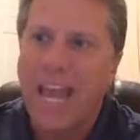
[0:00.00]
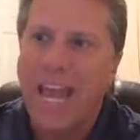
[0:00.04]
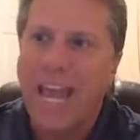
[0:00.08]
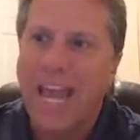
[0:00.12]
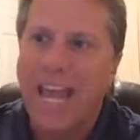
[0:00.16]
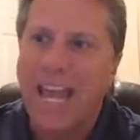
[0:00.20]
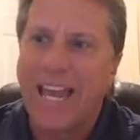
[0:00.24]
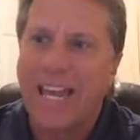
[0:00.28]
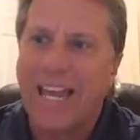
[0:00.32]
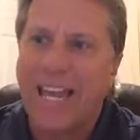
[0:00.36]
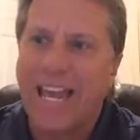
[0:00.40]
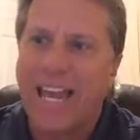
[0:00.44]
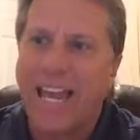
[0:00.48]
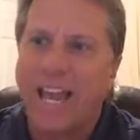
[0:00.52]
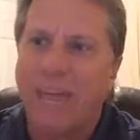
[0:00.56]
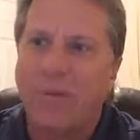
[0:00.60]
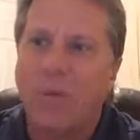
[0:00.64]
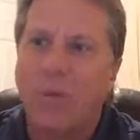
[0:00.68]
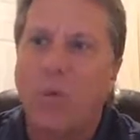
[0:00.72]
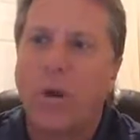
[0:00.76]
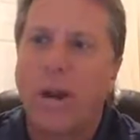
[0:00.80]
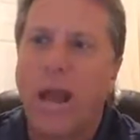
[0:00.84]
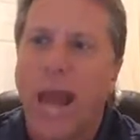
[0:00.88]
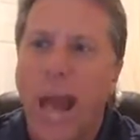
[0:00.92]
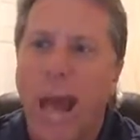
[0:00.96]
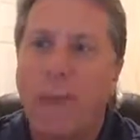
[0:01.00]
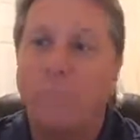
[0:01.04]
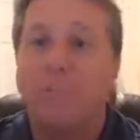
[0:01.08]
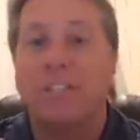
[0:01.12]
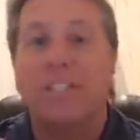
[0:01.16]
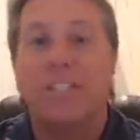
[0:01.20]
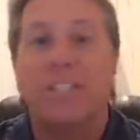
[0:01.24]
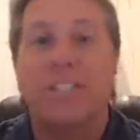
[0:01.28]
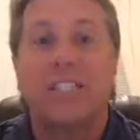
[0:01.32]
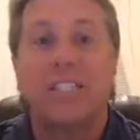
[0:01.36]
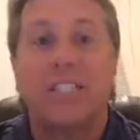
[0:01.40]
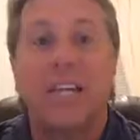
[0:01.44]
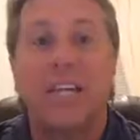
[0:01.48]
and what
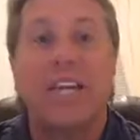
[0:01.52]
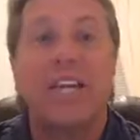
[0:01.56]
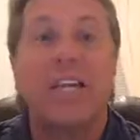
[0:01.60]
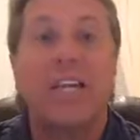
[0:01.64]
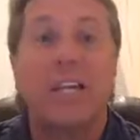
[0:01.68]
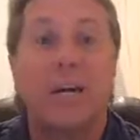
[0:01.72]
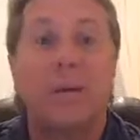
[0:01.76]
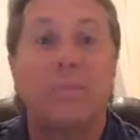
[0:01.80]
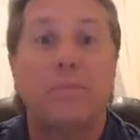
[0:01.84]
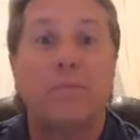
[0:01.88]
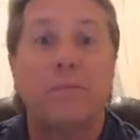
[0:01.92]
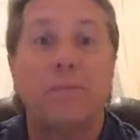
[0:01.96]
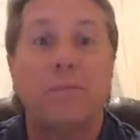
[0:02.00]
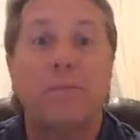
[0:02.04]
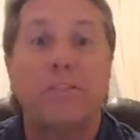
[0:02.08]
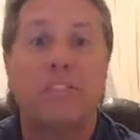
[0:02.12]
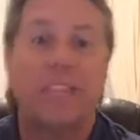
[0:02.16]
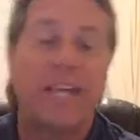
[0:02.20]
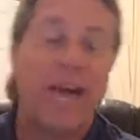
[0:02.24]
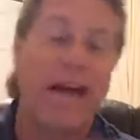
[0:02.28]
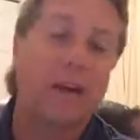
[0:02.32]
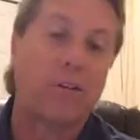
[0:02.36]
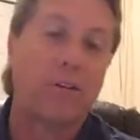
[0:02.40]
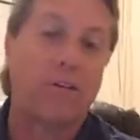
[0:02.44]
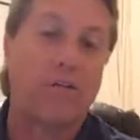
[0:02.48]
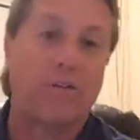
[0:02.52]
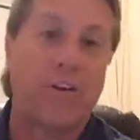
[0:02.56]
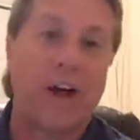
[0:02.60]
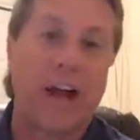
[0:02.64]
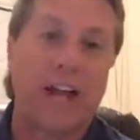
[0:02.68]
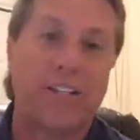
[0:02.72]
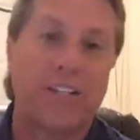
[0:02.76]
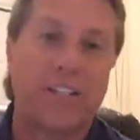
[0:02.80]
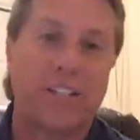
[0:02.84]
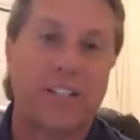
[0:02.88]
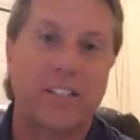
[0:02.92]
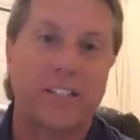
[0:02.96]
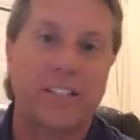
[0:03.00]
happens is they end up
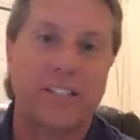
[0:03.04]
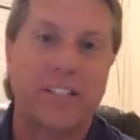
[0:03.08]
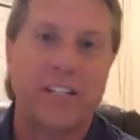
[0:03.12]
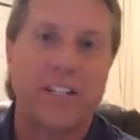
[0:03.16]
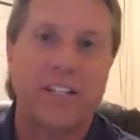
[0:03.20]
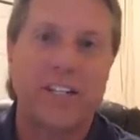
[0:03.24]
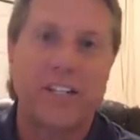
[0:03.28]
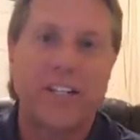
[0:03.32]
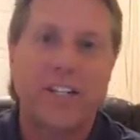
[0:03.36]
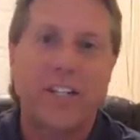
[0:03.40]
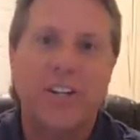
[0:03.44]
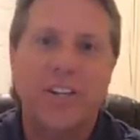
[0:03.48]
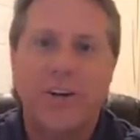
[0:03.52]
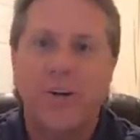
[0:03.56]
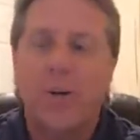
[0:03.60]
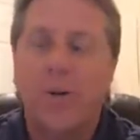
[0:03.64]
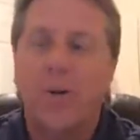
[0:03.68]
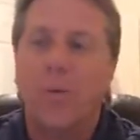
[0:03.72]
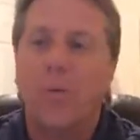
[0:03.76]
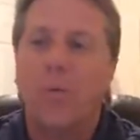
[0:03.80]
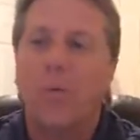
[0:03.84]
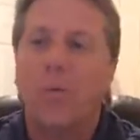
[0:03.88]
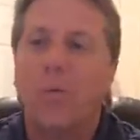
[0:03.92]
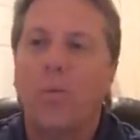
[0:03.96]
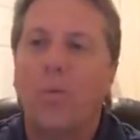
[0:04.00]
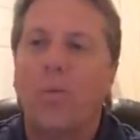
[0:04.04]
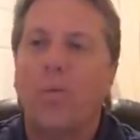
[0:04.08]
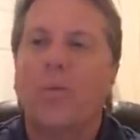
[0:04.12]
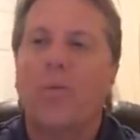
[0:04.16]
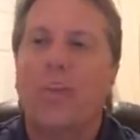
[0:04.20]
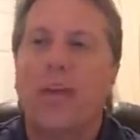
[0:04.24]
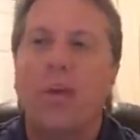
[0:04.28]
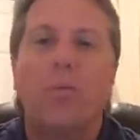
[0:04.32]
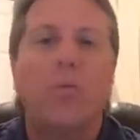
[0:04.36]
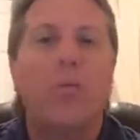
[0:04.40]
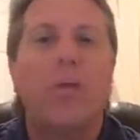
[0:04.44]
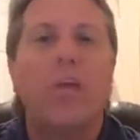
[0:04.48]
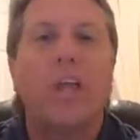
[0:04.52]
sacrificing what
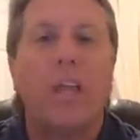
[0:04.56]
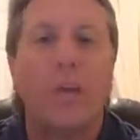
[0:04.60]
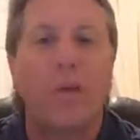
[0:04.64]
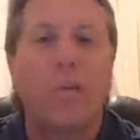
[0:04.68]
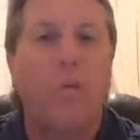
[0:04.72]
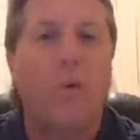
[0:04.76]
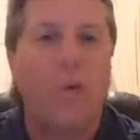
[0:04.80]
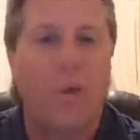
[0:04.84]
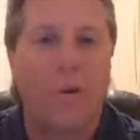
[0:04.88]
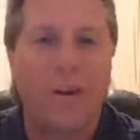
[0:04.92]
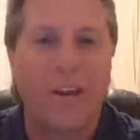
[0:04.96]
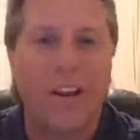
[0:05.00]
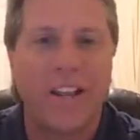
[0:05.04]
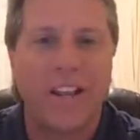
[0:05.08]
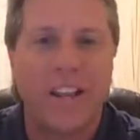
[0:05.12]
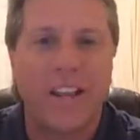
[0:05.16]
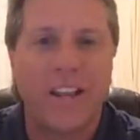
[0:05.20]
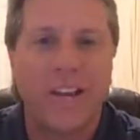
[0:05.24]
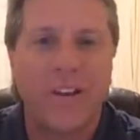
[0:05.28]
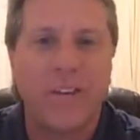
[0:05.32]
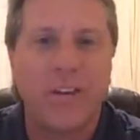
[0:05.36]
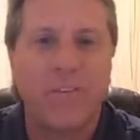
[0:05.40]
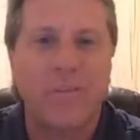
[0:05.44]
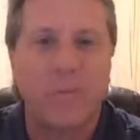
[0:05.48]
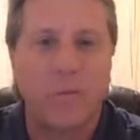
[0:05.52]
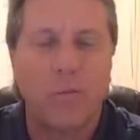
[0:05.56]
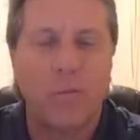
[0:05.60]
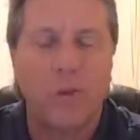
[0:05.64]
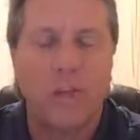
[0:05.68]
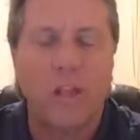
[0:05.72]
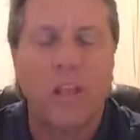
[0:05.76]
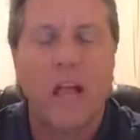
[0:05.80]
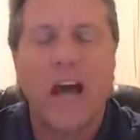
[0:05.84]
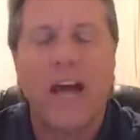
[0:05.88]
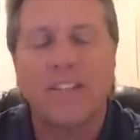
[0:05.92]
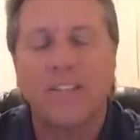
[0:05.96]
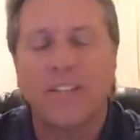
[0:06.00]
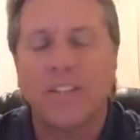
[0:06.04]
they really want, and they don't even
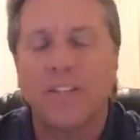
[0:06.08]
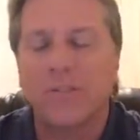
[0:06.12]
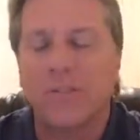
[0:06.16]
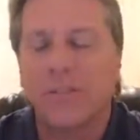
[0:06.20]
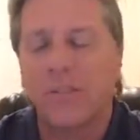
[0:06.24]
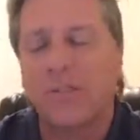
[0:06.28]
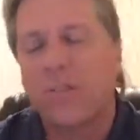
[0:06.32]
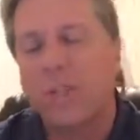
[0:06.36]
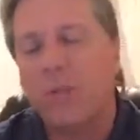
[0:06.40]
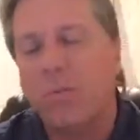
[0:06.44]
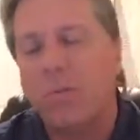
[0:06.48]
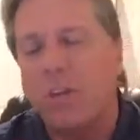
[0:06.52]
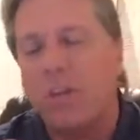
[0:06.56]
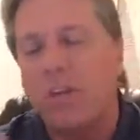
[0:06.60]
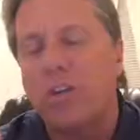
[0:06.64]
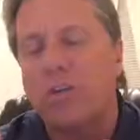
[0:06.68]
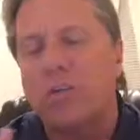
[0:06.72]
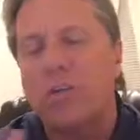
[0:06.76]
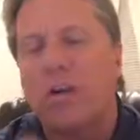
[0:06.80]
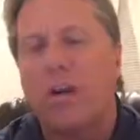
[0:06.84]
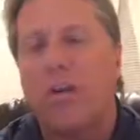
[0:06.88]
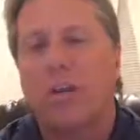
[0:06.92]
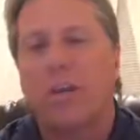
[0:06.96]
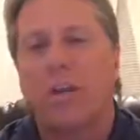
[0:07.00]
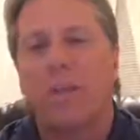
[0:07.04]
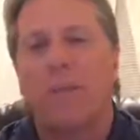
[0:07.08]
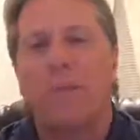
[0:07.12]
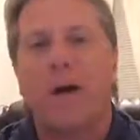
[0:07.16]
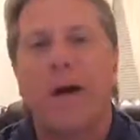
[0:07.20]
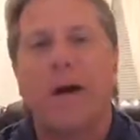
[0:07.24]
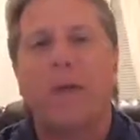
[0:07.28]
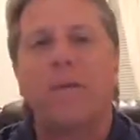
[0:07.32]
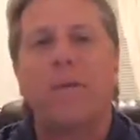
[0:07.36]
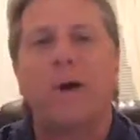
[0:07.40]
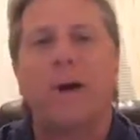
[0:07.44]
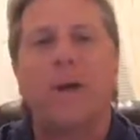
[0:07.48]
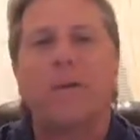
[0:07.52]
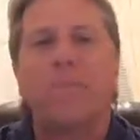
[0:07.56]
realize it. And you say, what are you talking
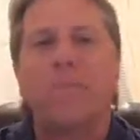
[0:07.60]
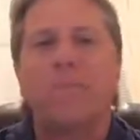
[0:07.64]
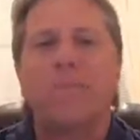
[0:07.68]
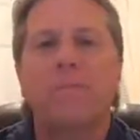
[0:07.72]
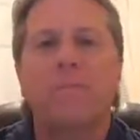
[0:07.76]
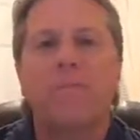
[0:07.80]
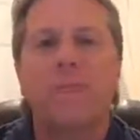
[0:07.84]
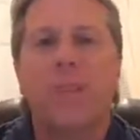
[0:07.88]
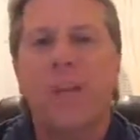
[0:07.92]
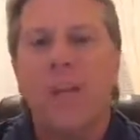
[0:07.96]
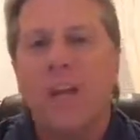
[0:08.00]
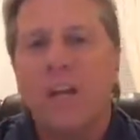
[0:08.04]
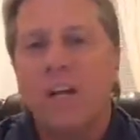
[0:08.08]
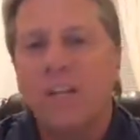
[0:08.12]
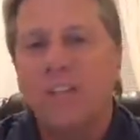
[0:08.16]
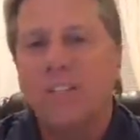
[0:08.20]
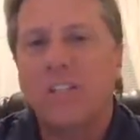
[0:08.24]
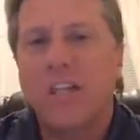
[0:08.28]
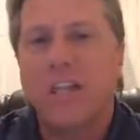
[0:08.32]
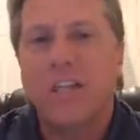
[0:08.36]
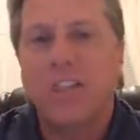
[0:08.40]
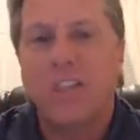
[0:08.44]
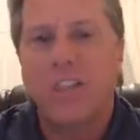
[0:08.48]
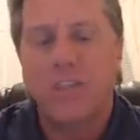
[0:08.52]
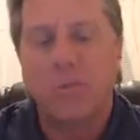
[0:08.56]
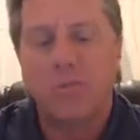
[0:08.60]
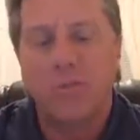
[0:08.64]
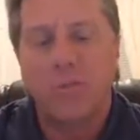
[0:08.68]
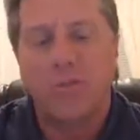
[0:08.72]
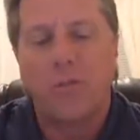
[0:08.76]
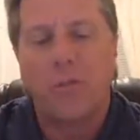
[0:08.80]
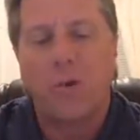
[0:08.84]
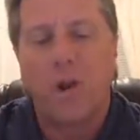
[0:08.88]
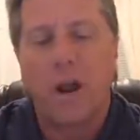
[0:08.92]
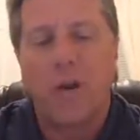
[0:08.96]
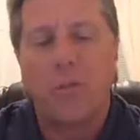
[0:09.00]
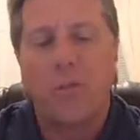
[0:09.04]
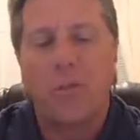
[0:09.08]
about, buddy? Tell you this
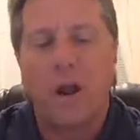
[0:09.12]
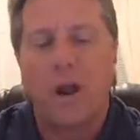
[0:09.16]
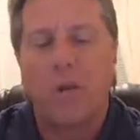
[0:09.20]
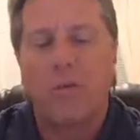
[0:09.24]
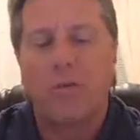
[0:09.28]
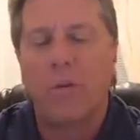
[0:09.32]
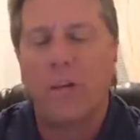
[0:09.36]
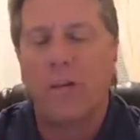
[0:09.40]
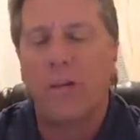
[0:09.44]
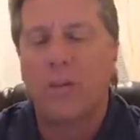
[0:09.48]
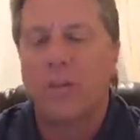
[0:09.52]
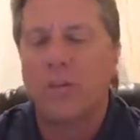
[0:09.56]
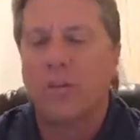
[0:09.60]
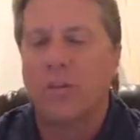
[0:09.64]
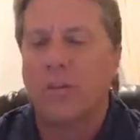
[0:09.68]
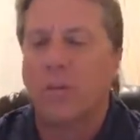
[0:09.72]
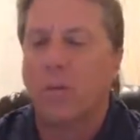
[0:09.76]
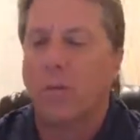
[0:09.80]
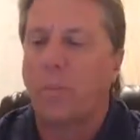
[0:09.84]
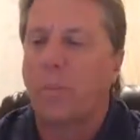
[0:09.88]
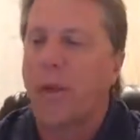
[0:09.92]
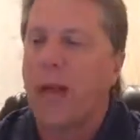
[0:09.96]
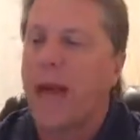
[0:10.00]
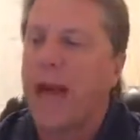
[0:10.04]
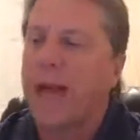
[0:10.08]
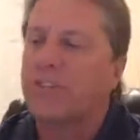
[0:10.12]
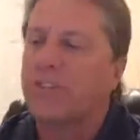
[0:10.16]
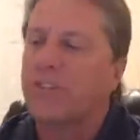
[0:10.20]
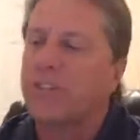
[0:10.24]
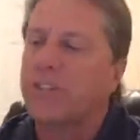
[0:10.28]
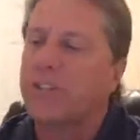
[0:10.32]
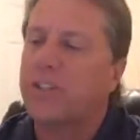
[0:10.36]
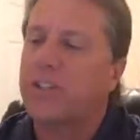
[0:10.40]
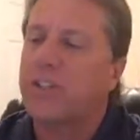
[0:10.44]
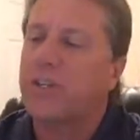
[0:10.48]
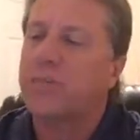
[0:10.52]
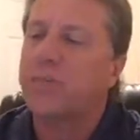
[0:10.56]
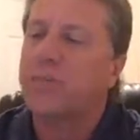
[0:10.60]
before I read this little
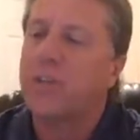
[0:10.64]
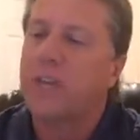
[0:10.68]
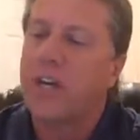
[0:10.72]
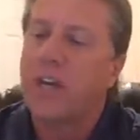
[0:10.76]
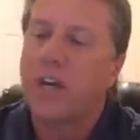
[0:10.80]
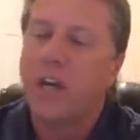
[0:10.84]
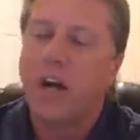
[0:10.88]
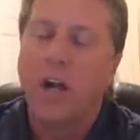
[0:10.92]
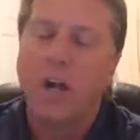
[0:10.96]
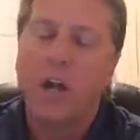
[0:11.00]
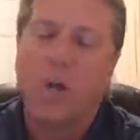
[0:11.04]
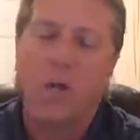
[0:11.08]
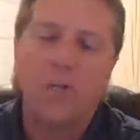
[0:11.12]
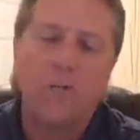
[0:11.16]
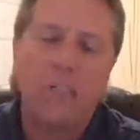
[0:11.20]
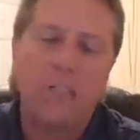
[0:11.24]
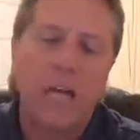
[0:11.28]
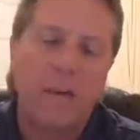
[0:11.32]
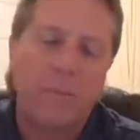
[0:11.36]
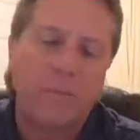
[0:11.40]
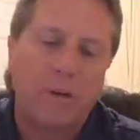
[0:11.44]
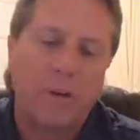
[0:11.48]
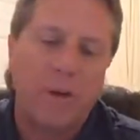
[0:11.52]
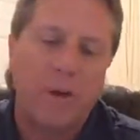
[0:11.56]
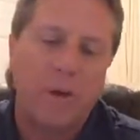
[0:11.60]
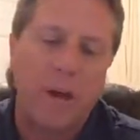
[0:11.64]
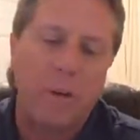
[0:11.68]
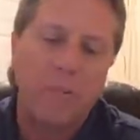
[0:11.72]
passage here. A long time ago, I